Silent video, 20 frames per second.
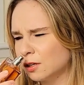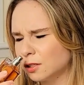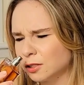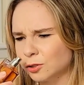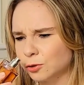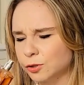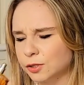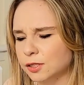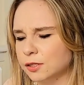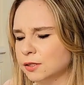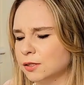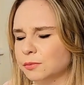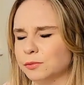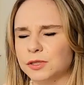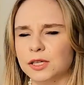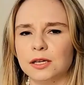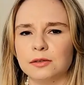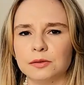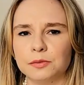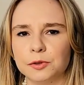It's hard to tell
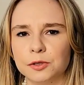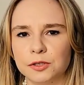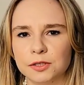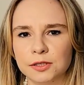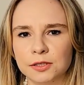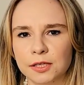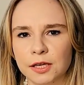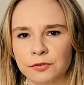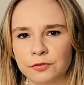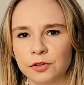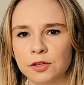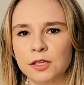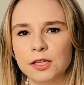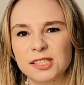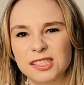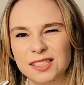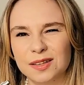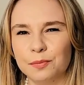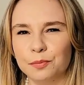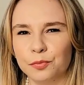sometimes because
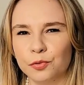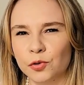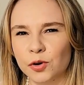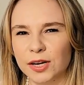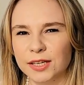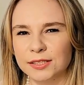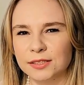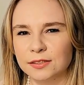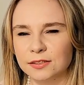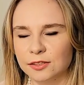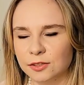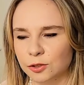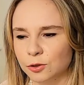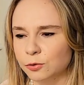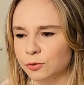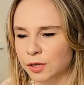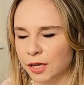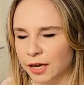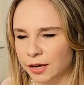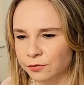everything is compressed, you
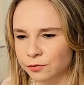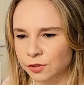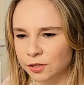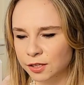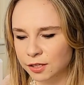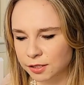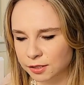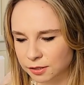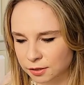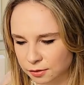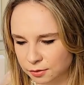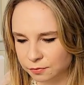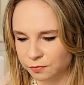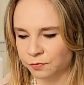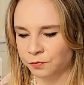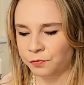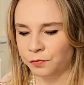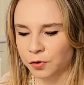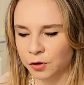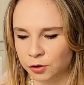know, everything is
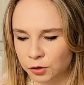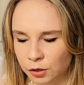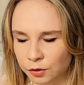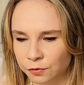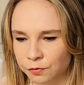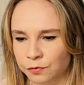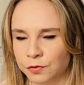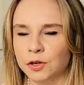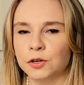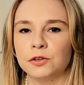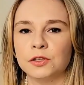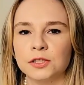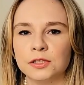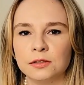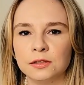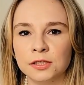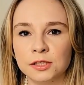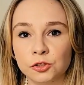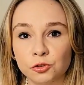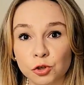very, very,
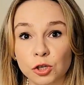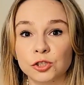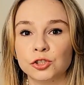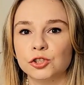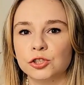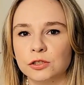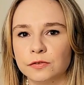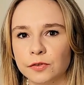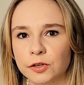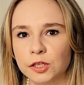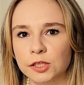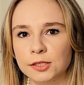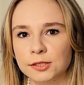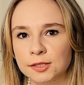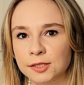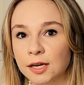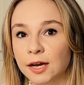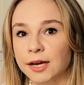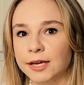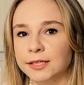the structure is
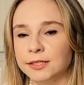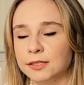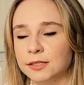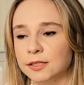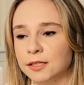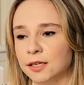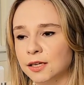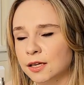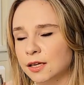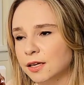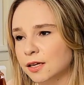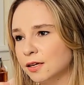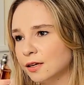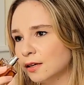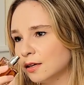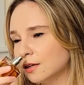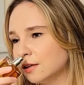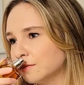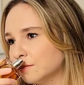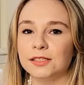very tight.
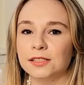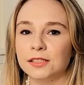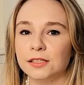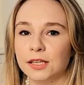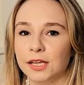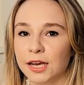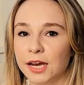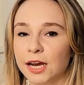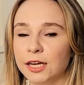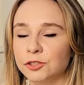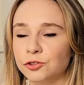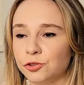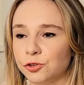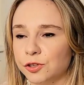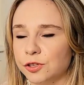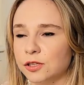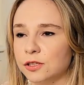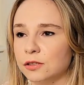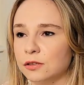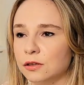It's
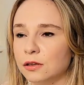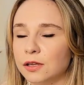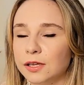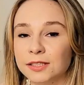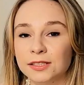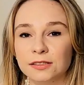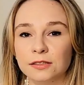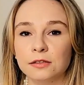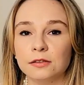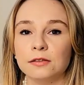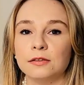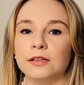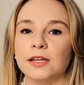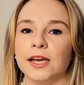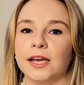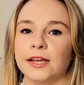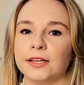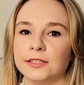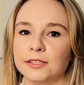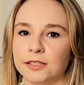theatrical, it's a
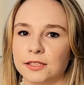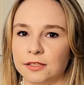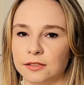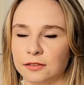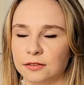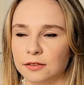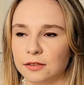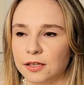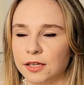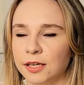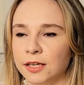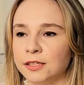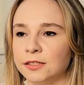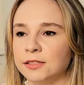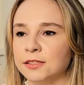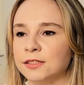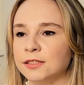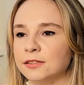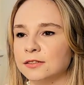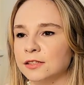lady,
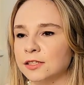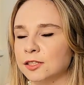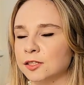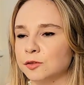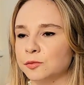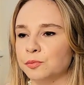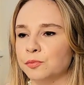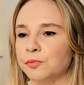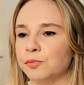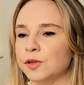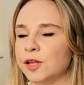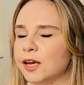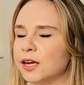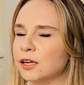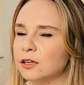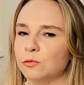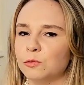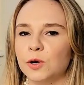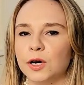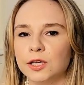it's this
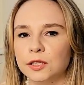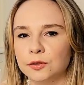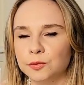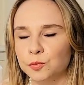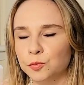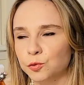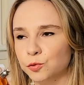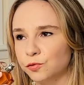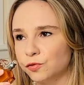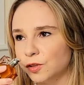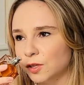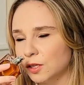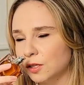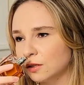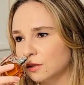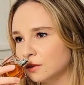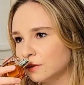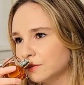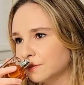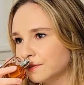black and white
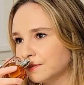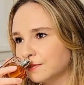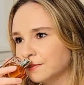movie